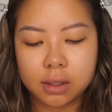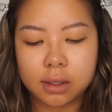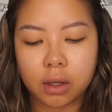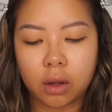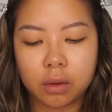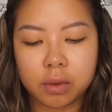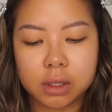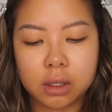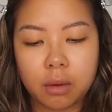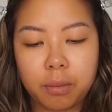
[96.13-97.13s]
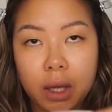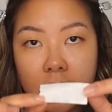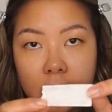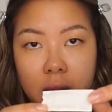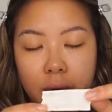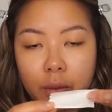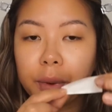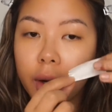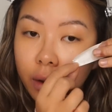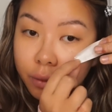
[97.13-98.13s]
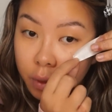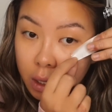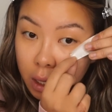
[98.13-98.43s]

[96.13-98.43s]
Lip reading: So just peeling a little bit off,